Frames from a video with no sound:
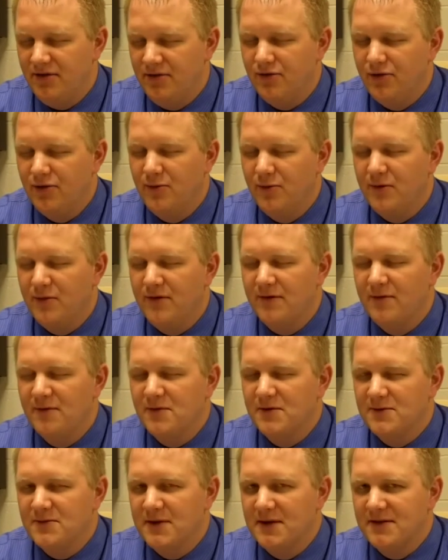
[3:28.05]
group of
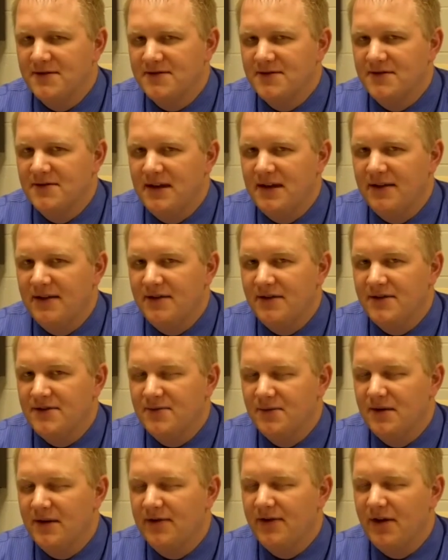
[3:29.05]
prospective student
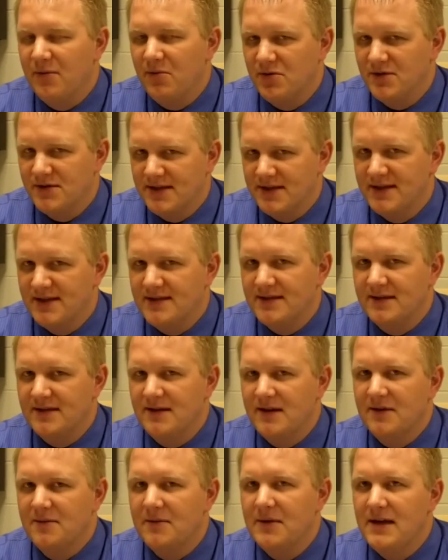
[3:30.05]
athletes whenever I present to
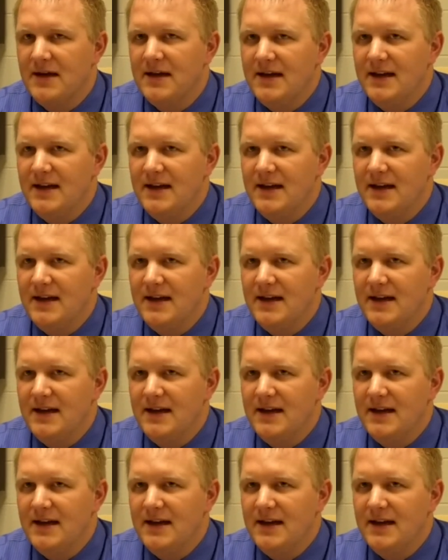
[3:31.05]
them